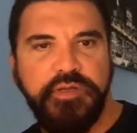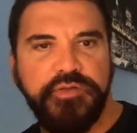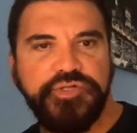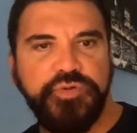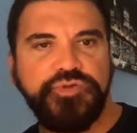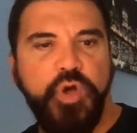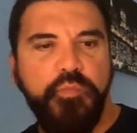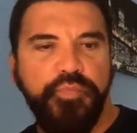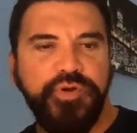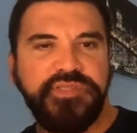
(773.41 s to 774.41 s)
So
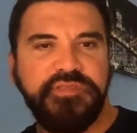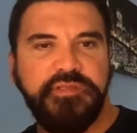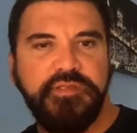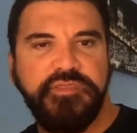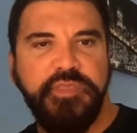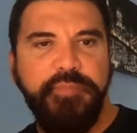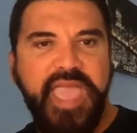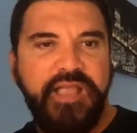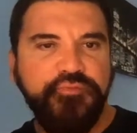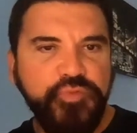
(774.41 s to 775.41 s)
don't put the
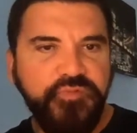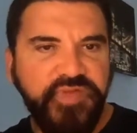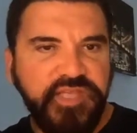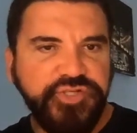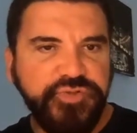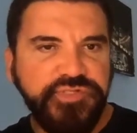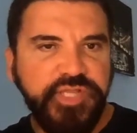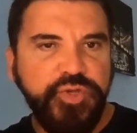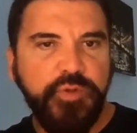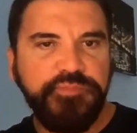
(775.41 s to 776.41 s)
back roof issues
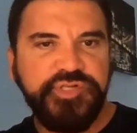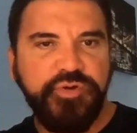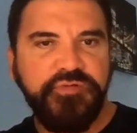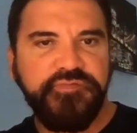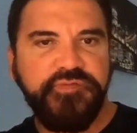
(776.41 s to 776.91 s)
that you observe